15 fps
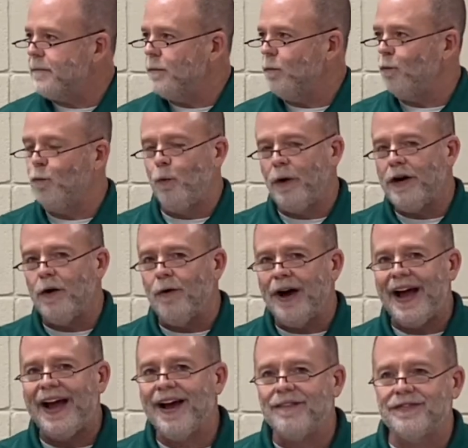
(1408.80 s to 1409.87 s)
We don't
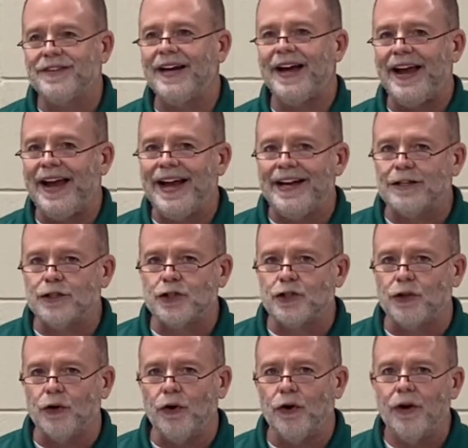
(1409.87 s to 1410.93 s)
have to
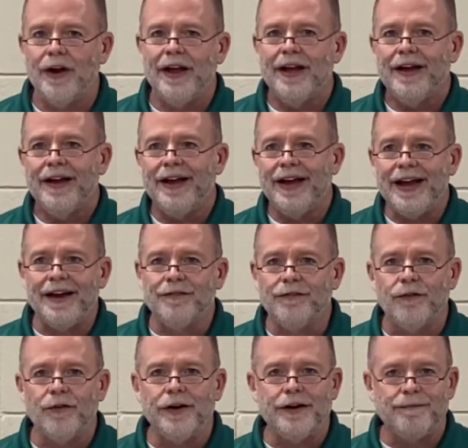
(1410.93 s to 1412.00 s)
answer
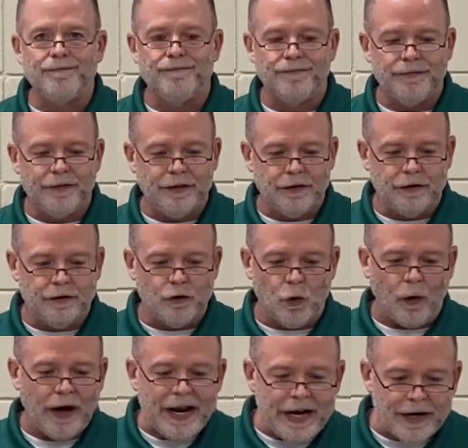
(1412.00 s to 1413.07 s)
every
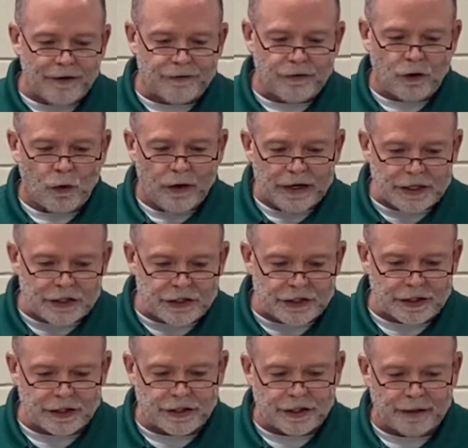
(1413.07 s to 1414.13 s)
grain of
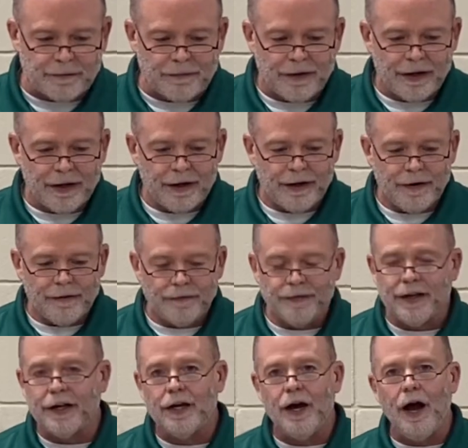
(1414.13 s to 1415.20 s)
criticism
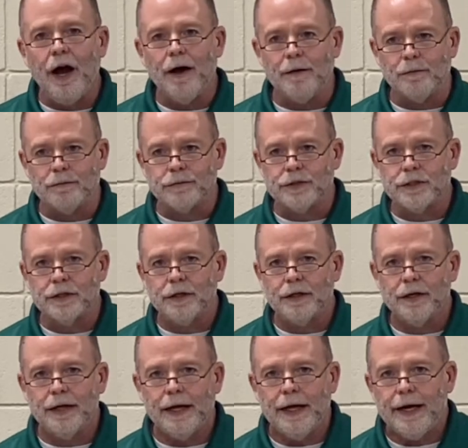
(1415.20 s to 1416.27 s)
that comes.
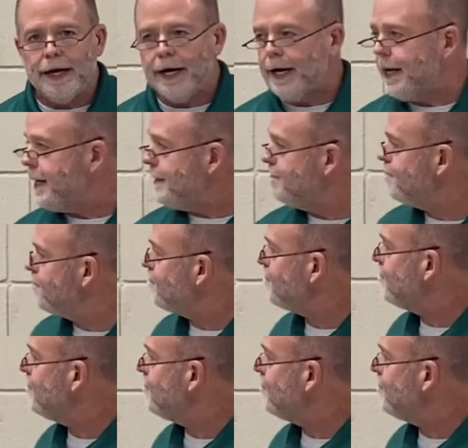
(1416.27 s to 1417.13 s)
Um,